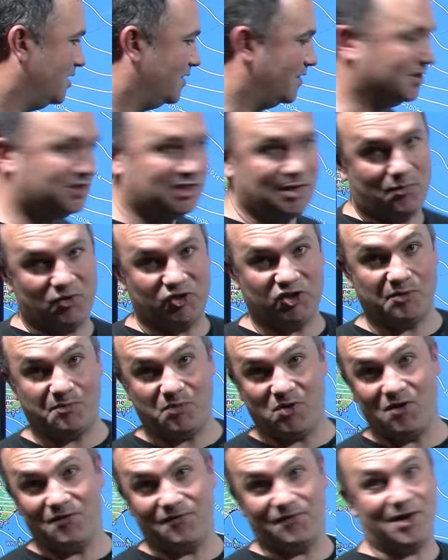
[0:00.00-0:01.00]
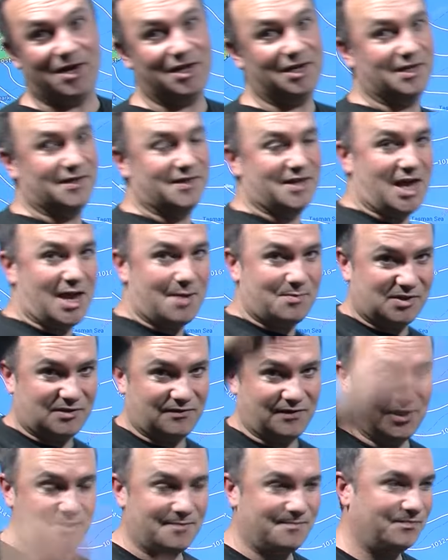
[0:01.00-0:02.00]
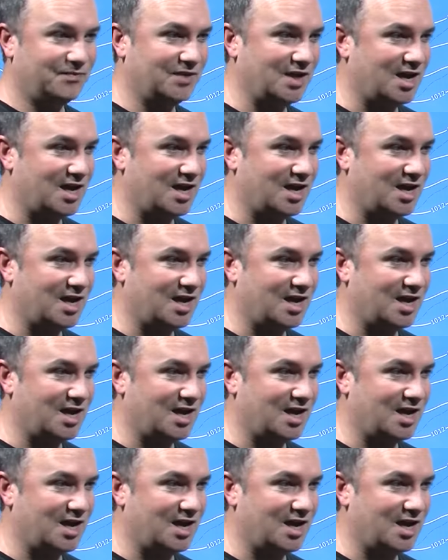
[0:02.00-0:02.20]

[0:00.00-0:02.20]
The temperature profile in the atmosphere,